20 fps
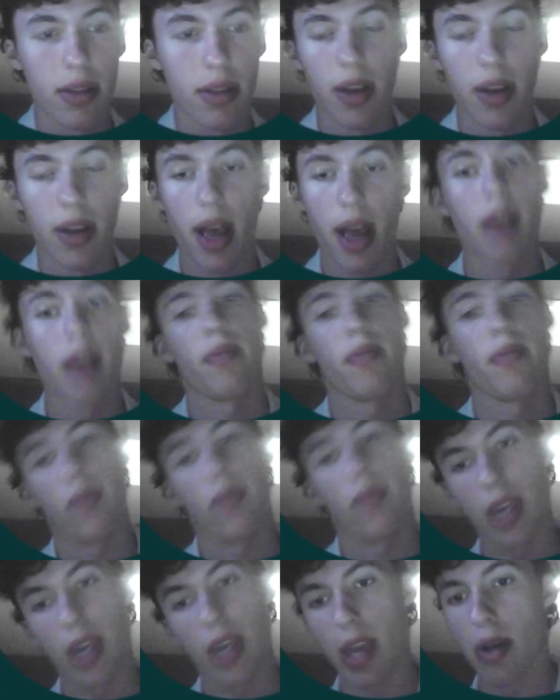to
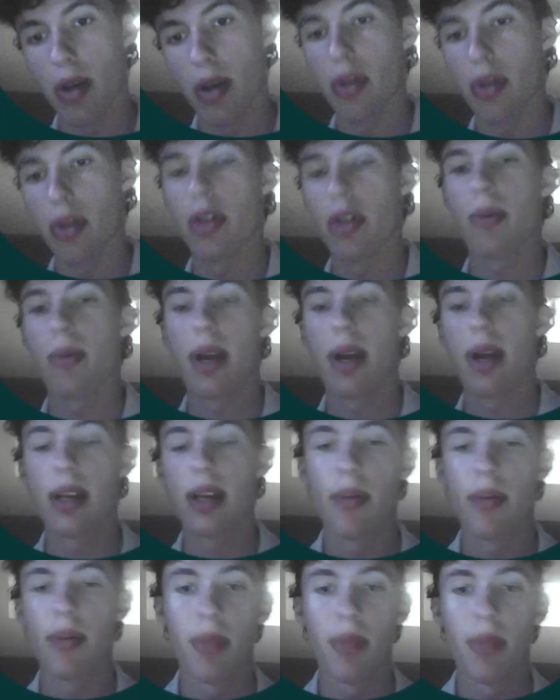kill their
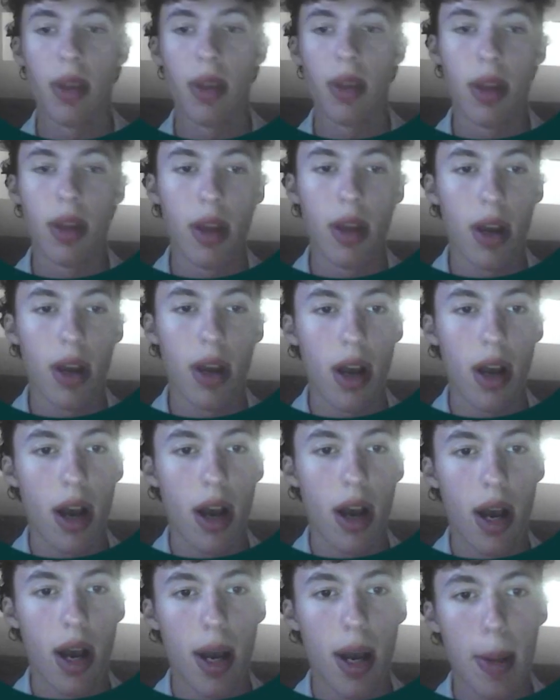prey.
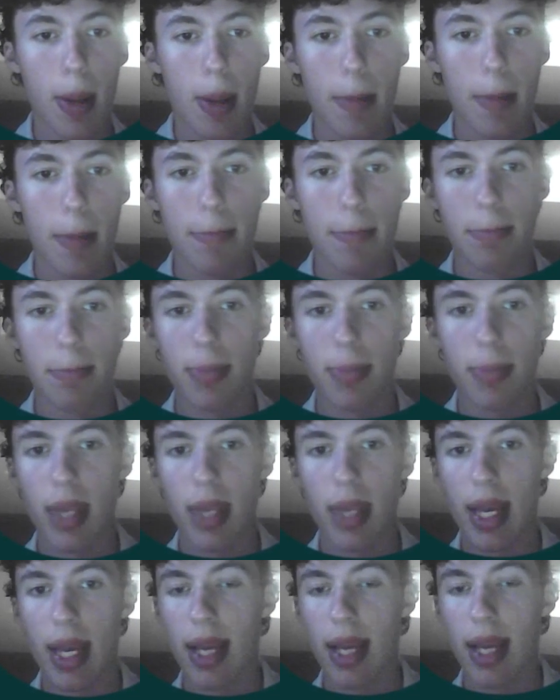
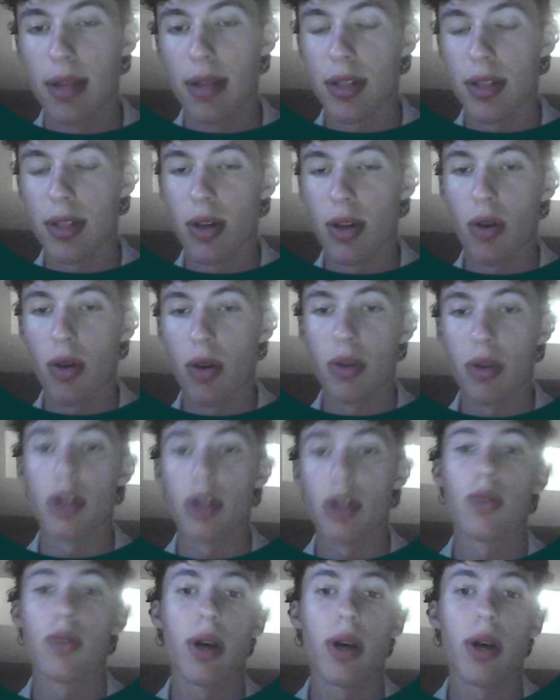And so also
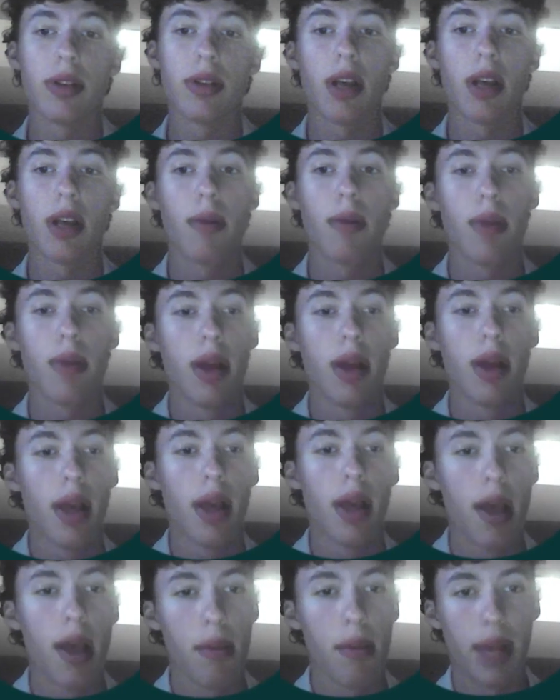as well, some
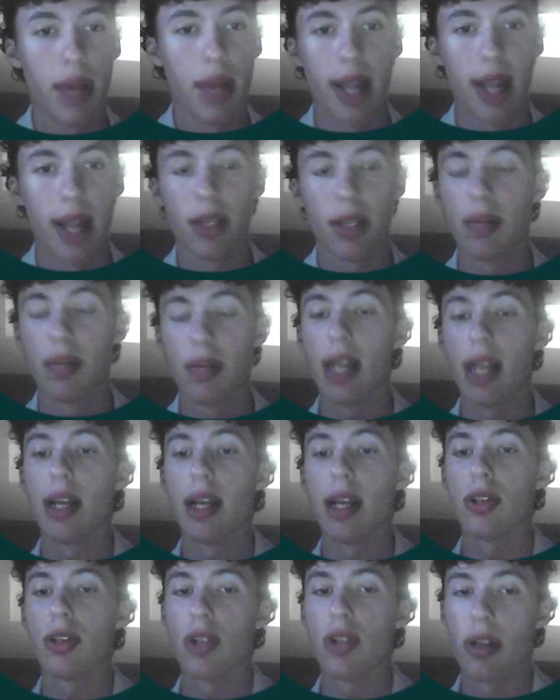plants obtain
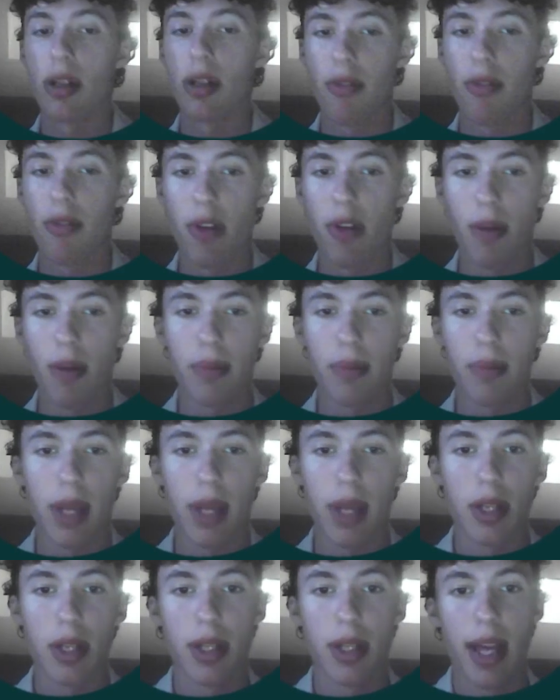nitrogen from
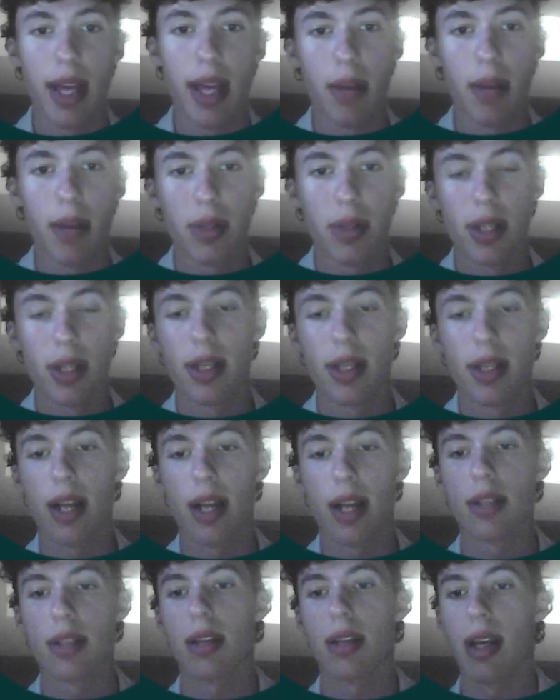digesting animals and
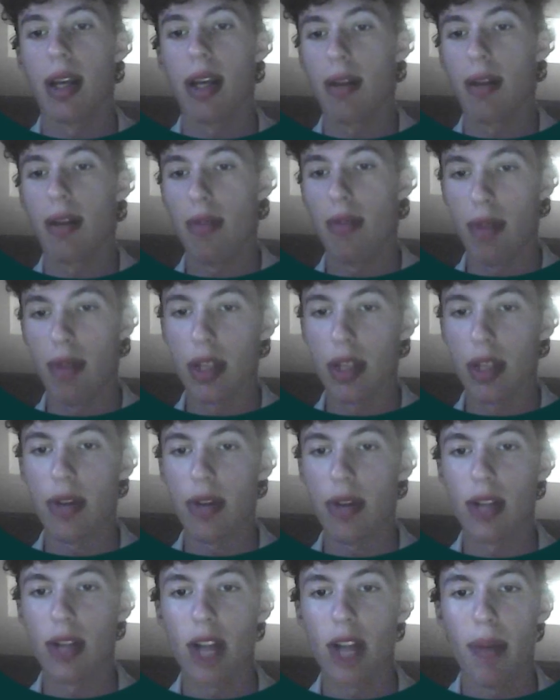insects like the Venus
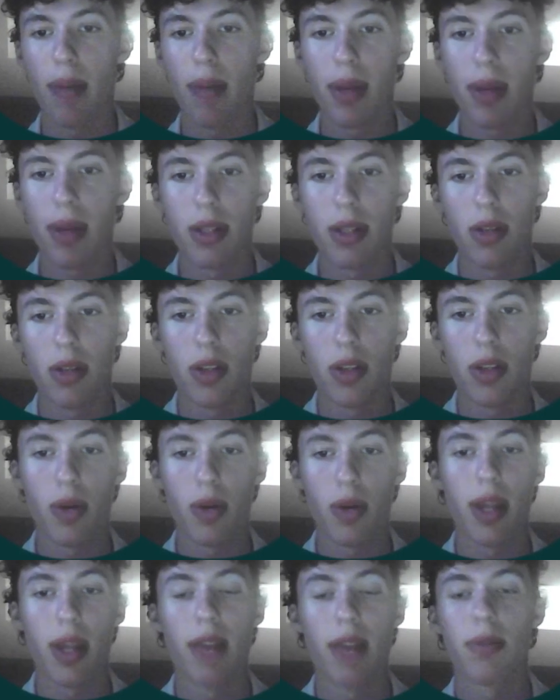flytrap, and so this
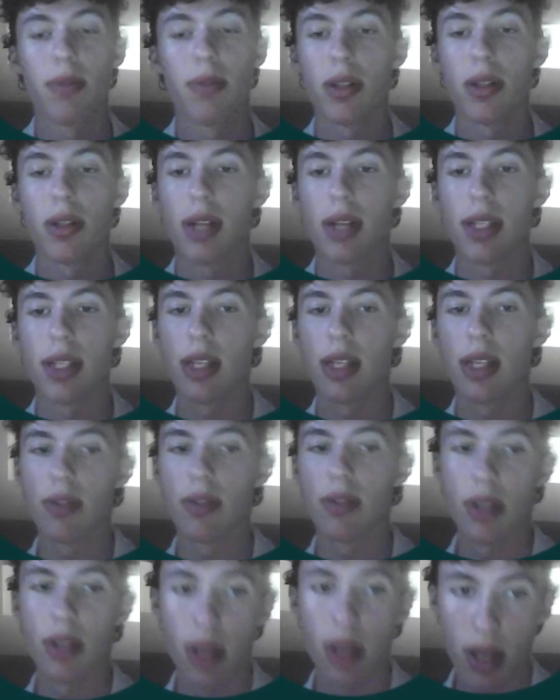way they have specialized leaves.